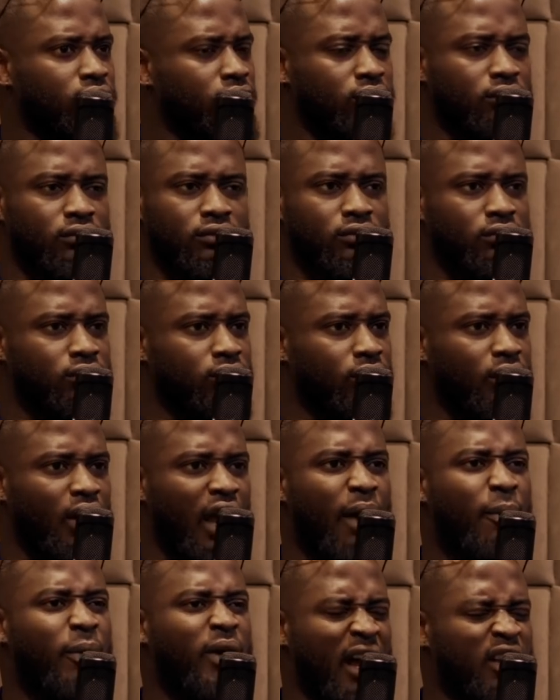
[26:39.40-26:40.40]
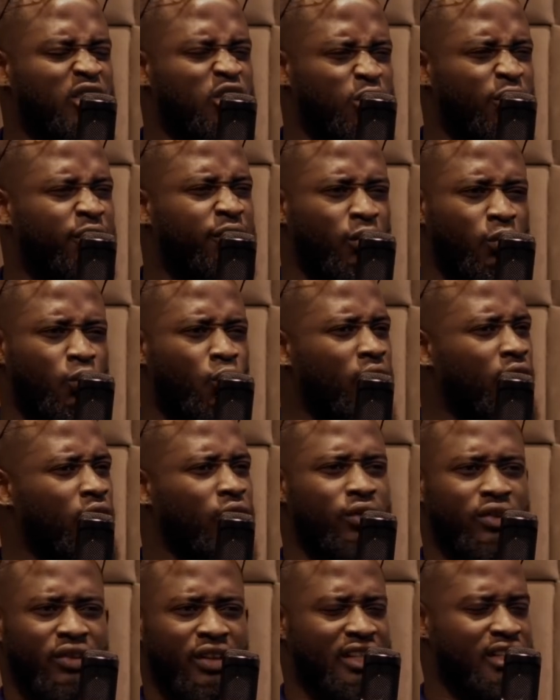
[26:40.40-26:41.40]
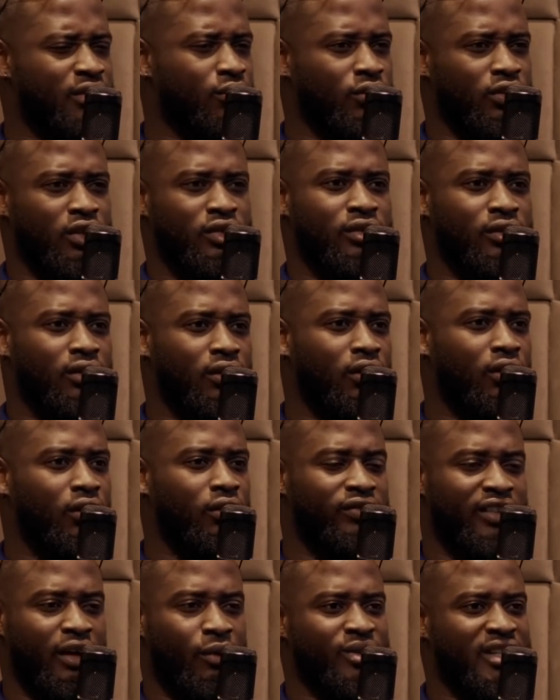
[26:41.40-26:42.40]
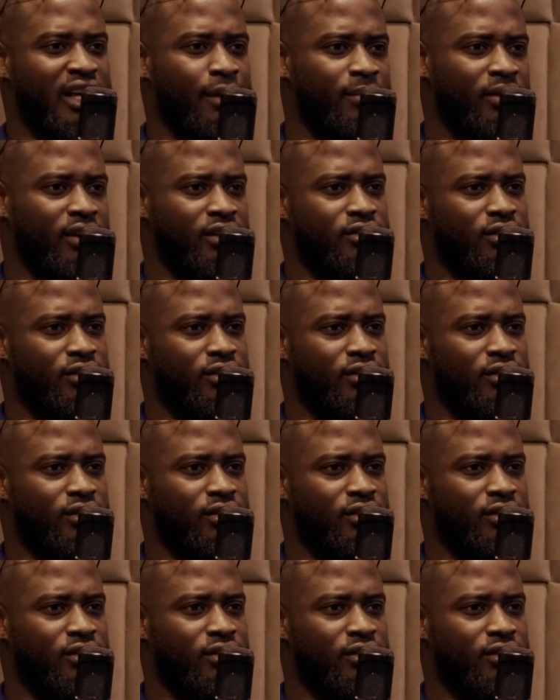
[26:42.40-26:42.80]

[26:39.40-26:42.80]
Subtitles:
How did you feel when all of that was happening?